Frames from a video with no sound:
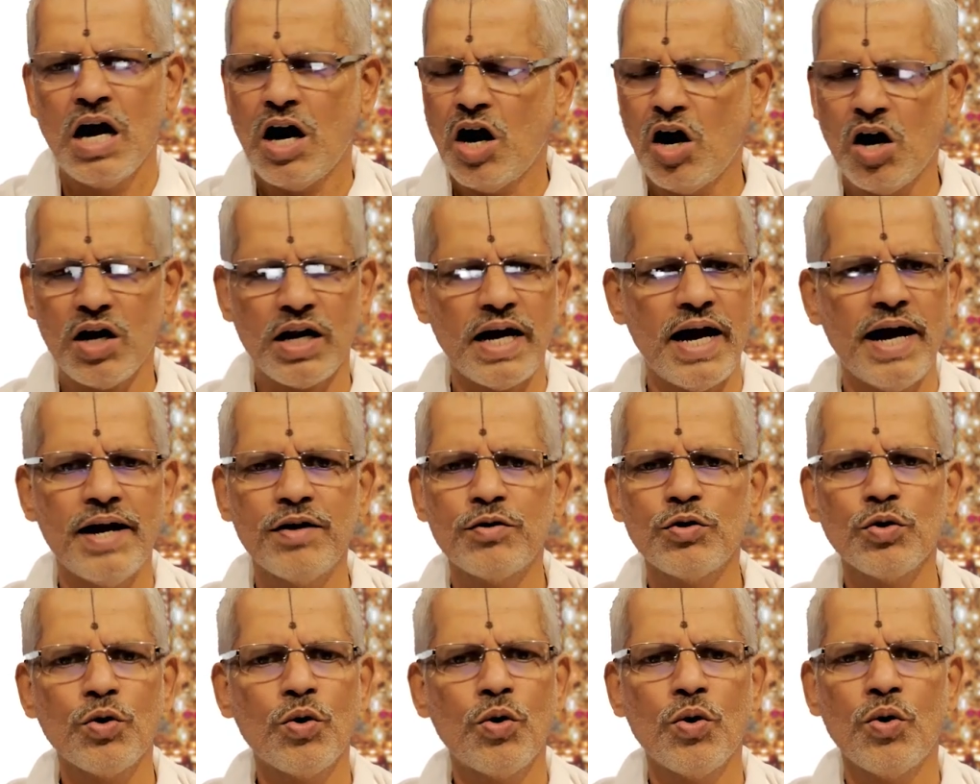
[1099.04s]
Or I
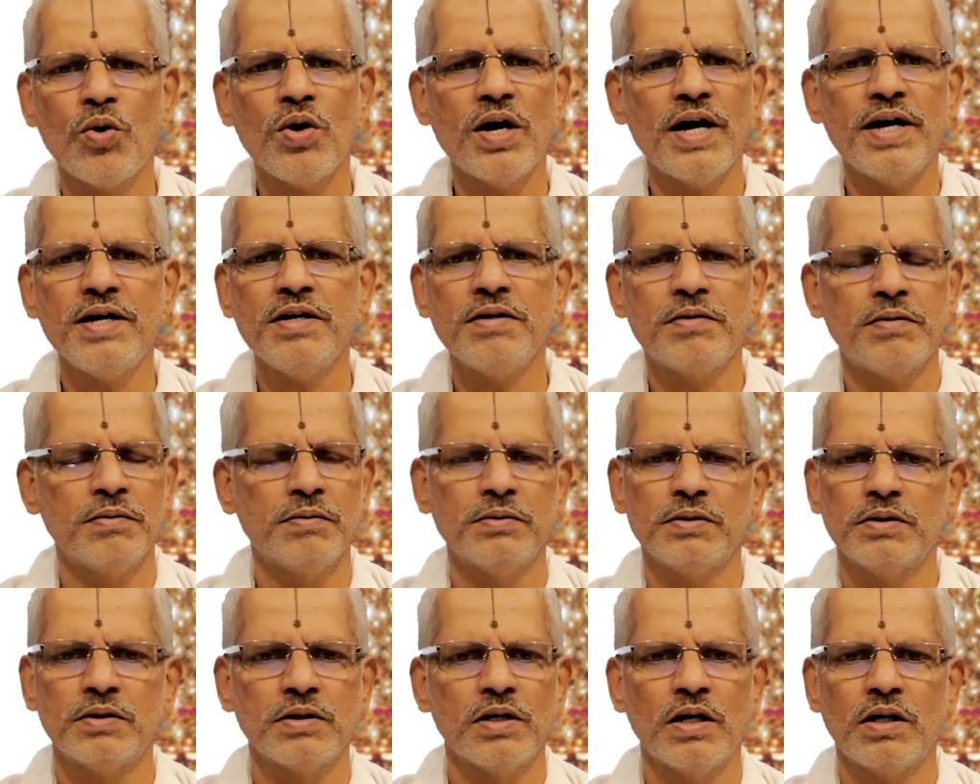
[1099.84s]
have to go and
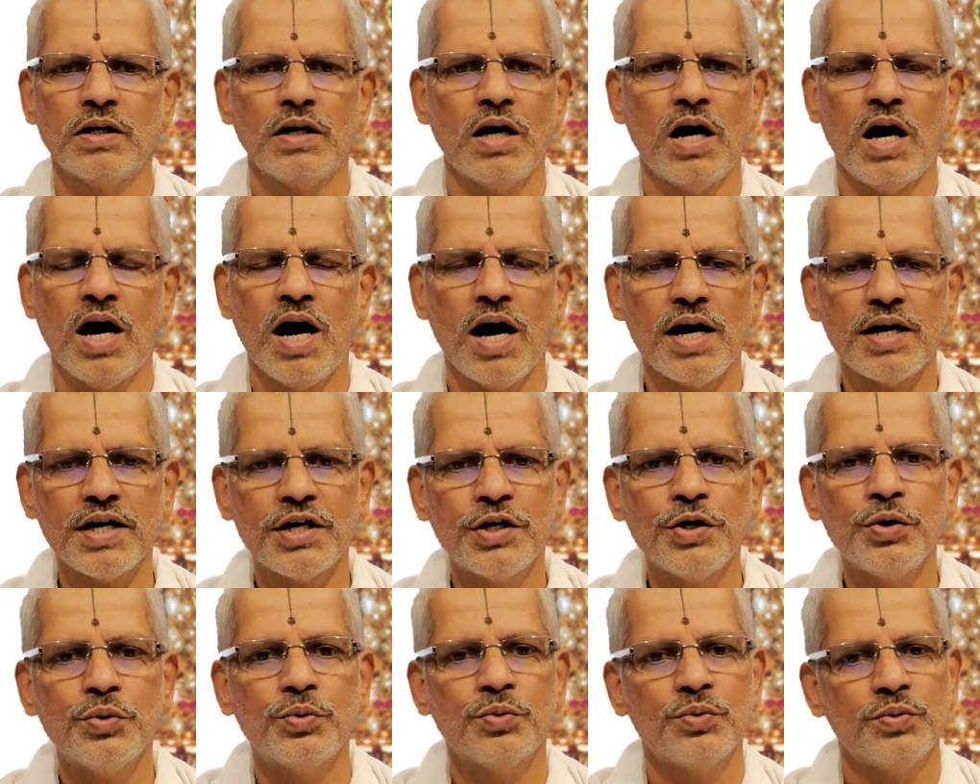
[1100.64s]

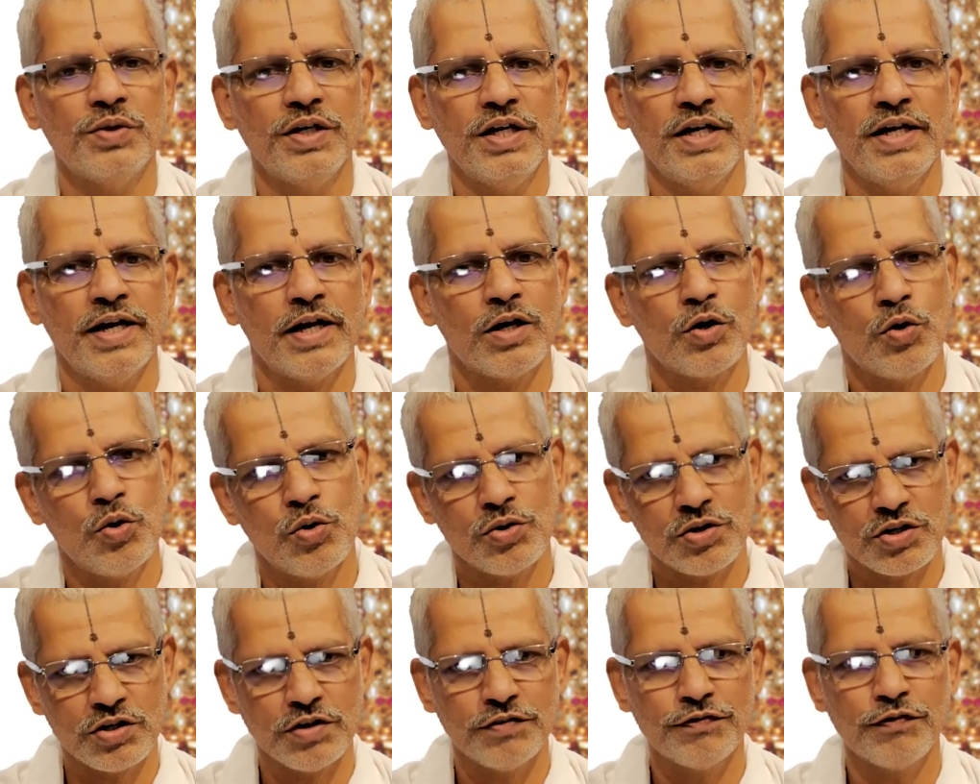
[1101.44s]
argue in a
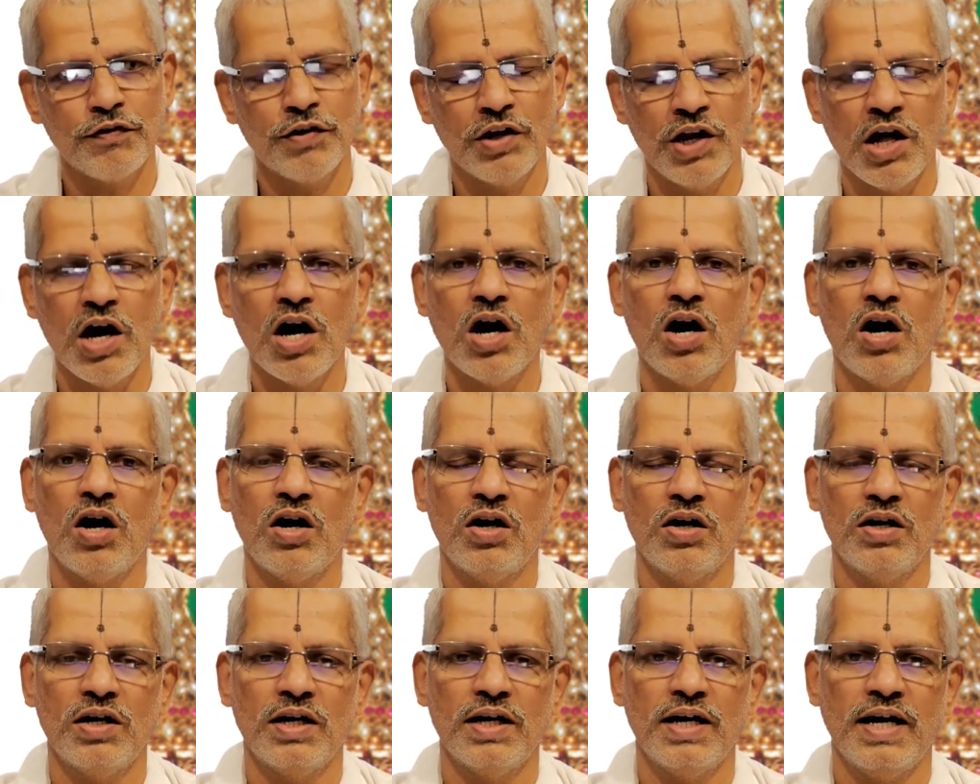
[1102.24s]
court of law
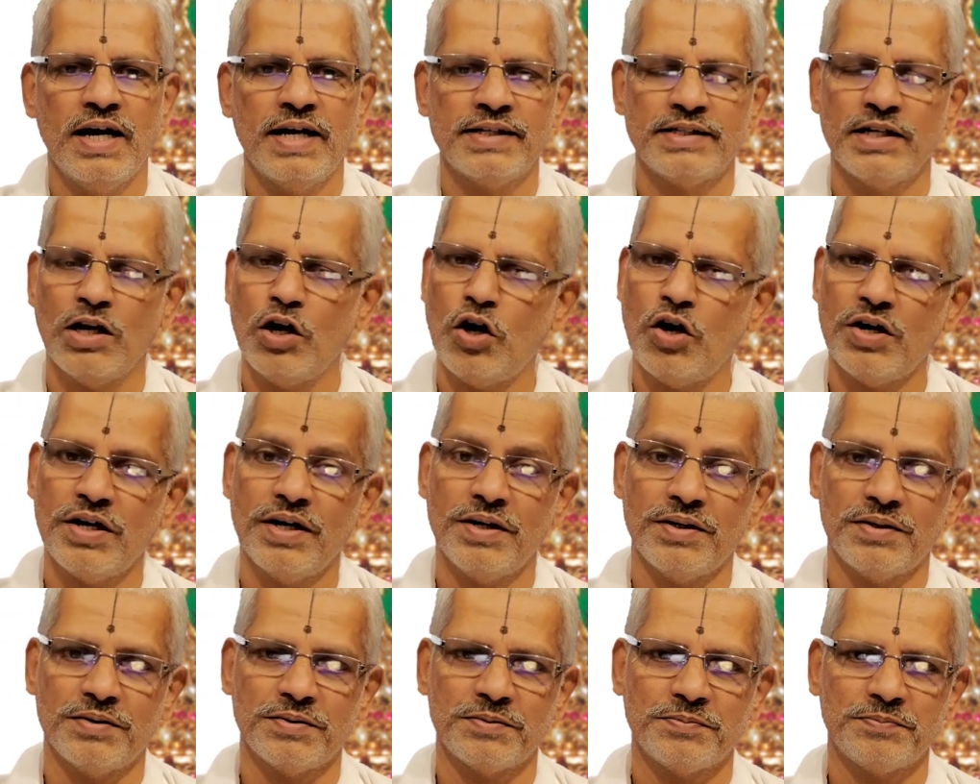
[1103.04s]
as a
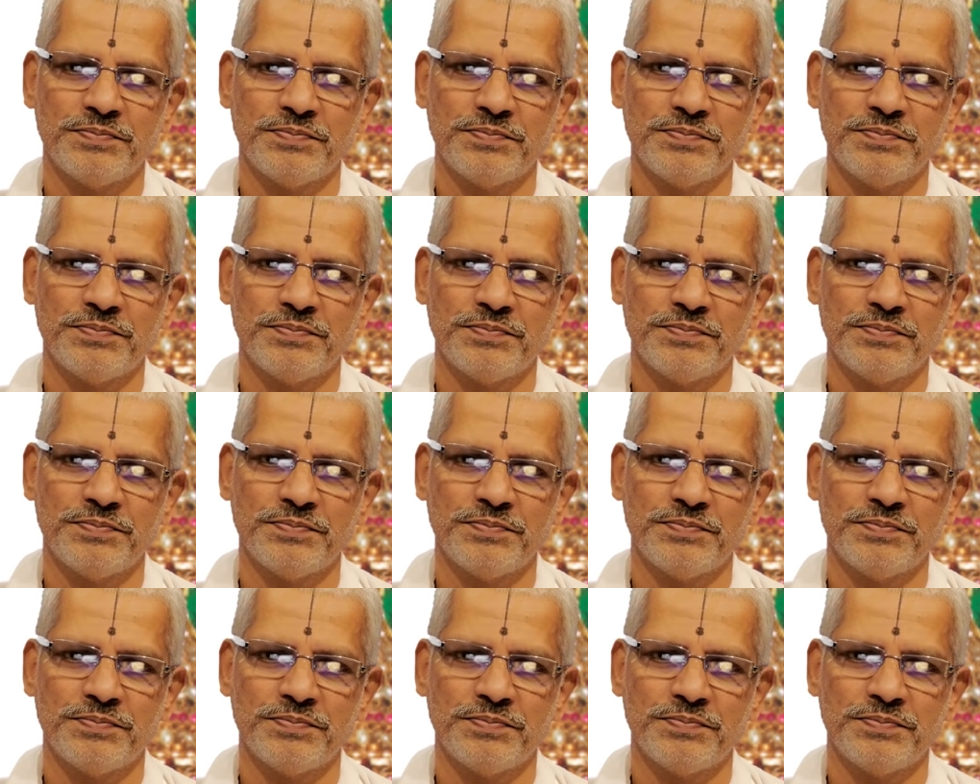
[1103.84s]
lawyer.